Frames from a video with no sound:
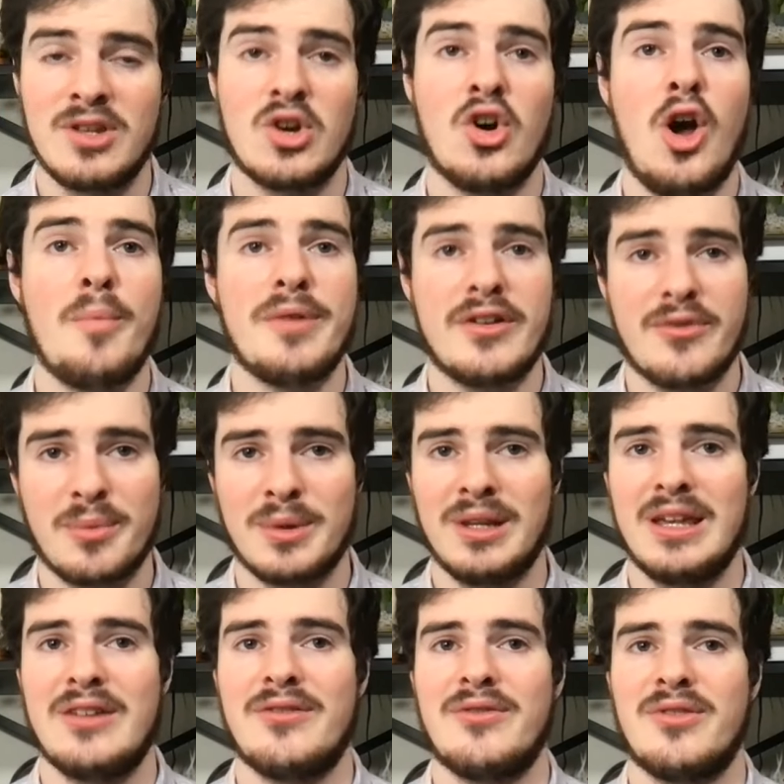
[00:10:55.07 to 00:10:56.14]
You're hoping from
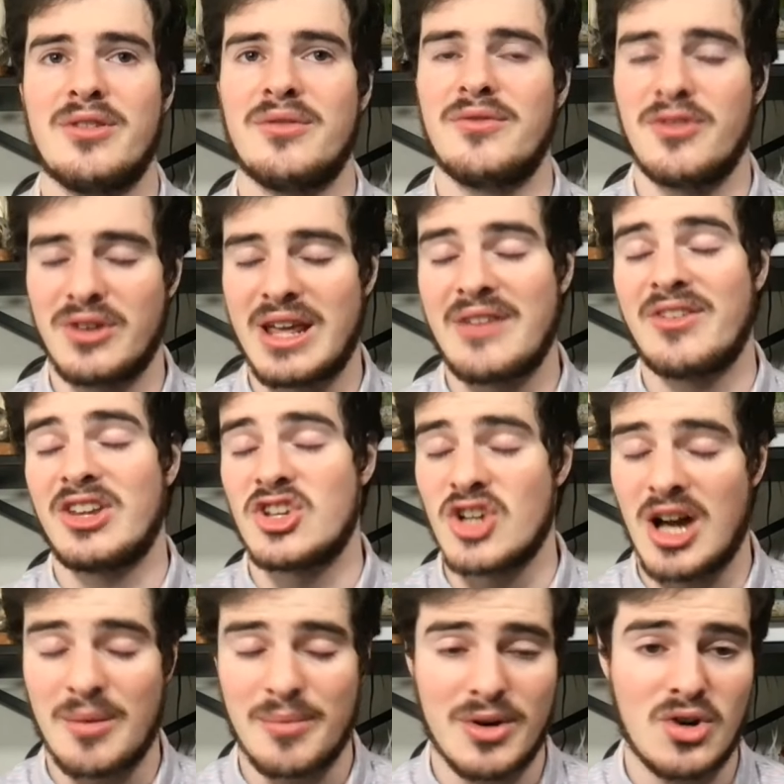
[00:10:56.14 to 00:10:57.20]
elite for David
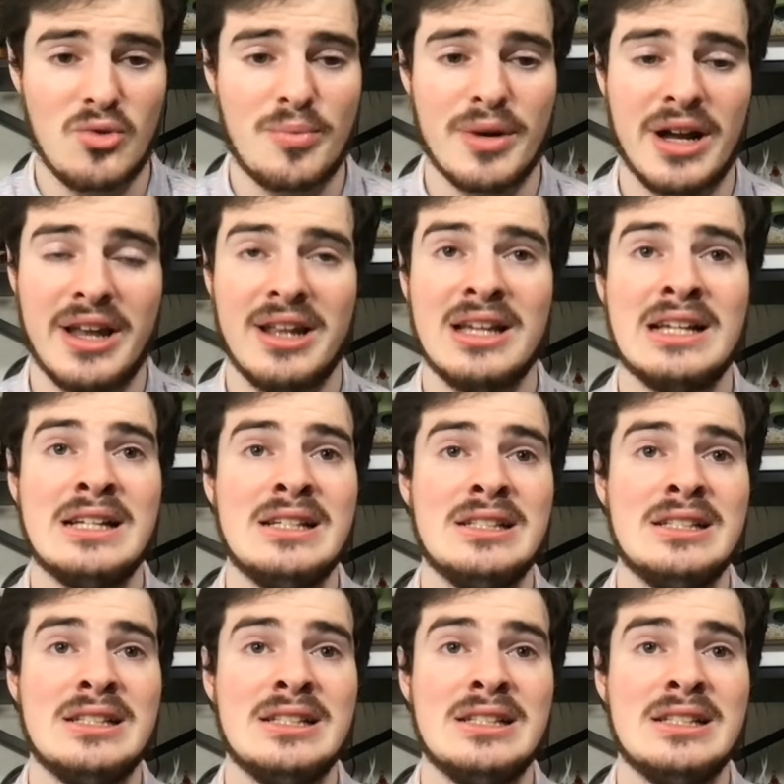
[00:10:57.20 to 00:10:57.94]
Ojabo, but